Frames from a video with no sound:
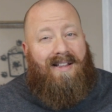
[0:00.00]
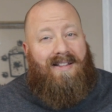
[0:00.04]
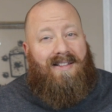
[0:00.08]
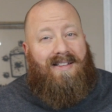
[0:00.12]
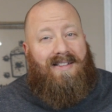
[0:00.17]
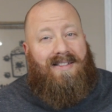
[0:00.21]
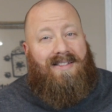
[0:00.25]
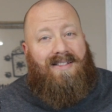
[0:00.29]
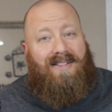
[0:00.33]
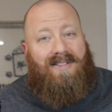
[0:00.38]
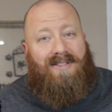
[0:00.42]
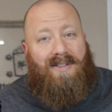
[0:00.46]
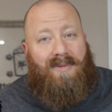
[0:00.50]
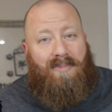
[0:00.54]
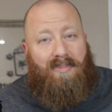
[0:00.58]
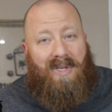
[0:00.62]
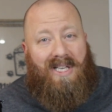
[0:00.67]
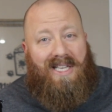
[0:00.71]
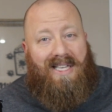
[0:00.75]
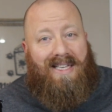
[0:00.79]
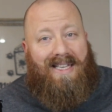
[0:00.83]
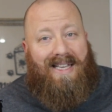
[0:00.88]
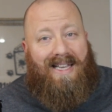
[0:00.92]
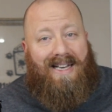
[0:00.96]
This is the
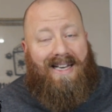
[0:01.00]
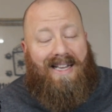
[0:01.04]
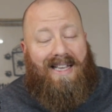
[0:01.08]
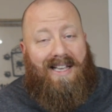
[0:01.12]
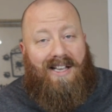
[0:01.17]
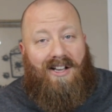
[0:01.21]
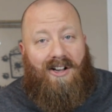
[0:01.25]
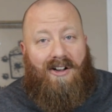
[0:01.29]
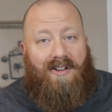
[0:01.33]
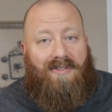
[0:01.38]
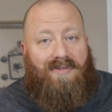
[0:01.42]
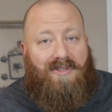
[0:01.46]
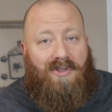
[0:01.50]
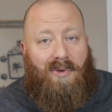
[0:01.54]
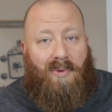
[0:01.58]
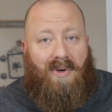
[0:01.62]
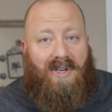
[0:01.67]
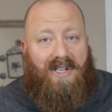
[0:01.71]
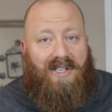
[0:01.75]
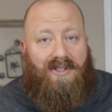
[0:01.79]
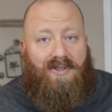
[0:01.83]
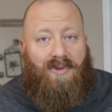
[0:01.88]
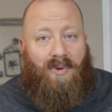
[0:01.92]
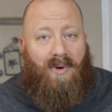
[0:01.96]
beginning of
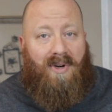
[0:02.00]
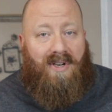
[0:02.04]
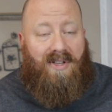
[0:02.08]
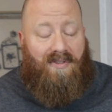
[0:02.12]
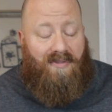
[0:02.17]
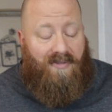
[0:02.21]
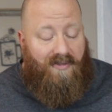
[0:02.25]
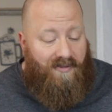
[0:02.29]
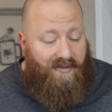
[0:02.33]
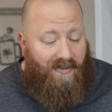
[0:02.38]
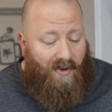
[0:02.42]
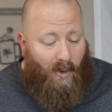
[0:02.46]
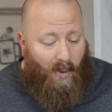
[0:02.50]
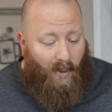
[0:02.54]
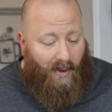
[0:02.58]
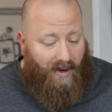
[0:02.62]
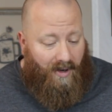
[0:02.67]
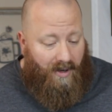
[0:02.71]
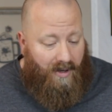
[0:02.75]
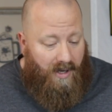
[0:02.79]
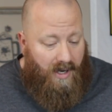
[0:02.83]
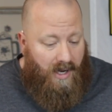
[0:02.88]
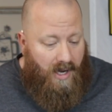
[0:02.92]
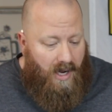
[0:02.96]

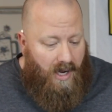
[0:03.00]
2024.